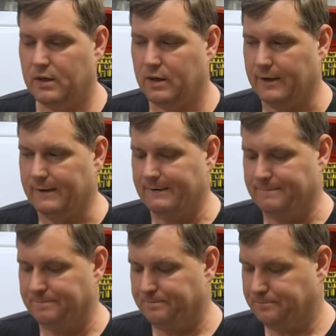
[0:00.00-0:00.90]

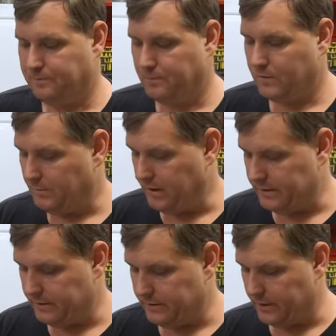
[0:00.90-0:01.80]
Um,
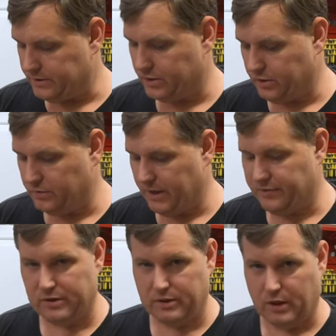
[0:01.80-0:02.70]
but it's a good
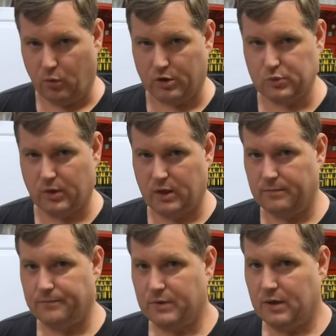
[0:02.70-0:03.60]
method. It works
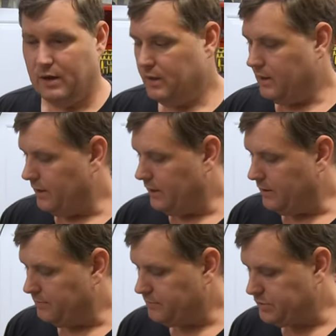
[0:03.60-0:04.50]
well.
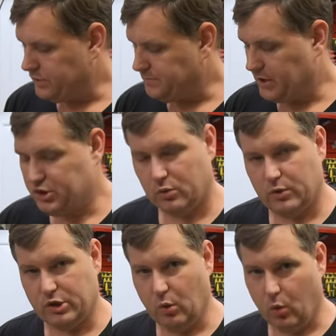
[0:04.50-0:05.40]
Uh, just make sure
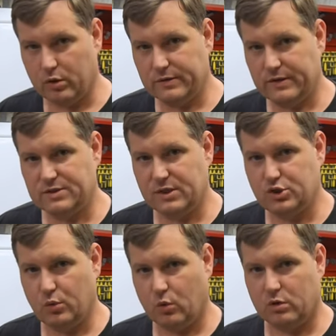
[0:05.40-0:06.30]
when you order this
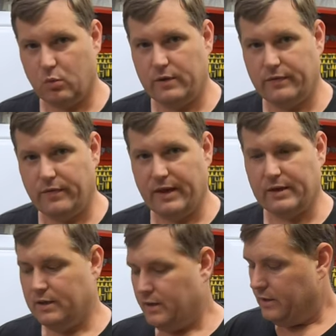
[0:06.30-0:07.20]
that you order one
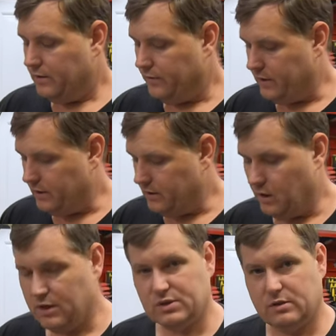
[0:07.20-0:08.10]
that the
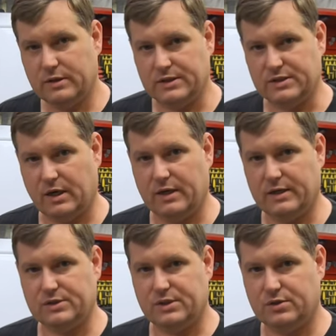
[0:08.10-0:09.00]
nozzle is
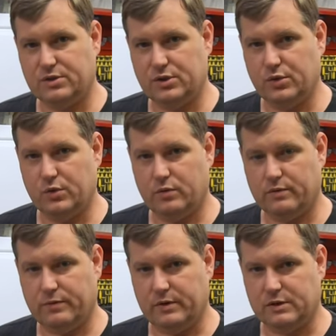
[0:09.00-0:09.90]
sized to
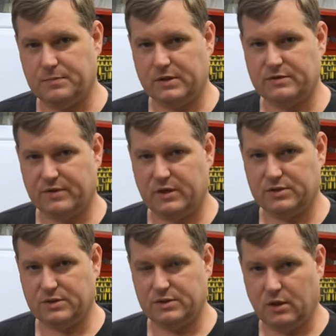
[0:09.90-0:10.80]
the
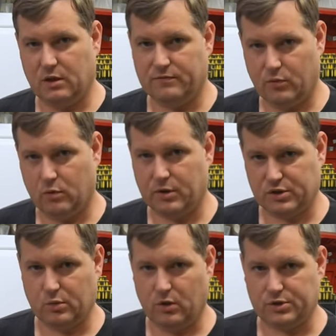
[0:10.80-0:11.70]
specifications of your
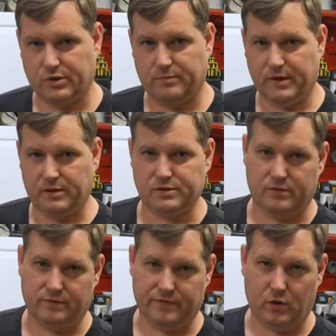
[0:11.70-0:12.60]
pressure washer because of
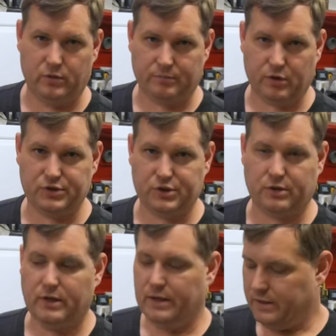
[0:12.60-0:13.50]
the flow and the
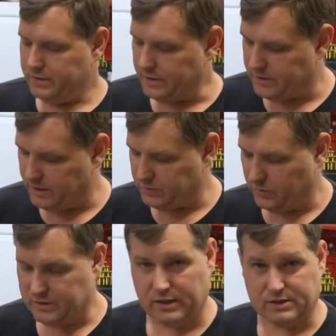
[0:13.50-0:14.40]
pressure dictates
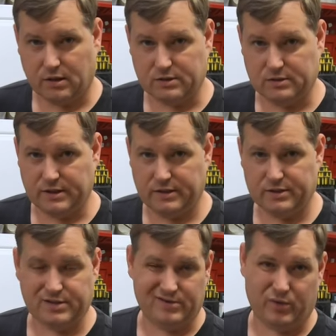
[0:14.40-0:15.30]
what size nozzle's in
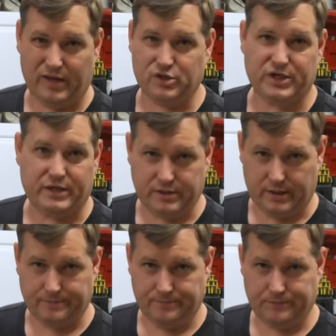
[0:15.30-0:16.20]
this and you can't change
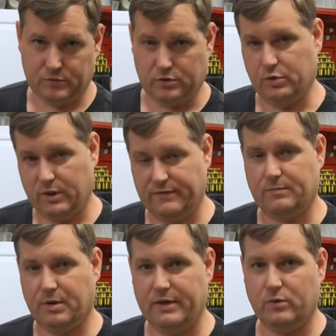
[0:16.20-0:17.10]
that. So you have
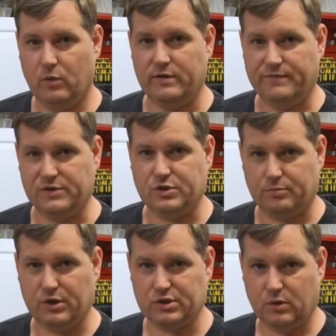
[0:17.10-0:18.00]
to buy the one that fits your
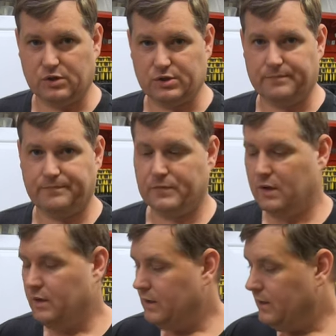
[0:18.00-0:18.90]
pressure washer.
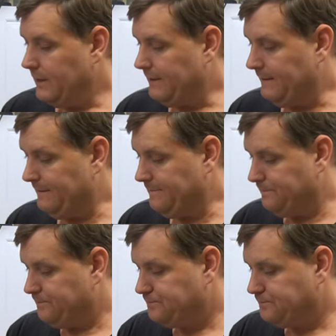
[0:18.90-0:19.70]
Um,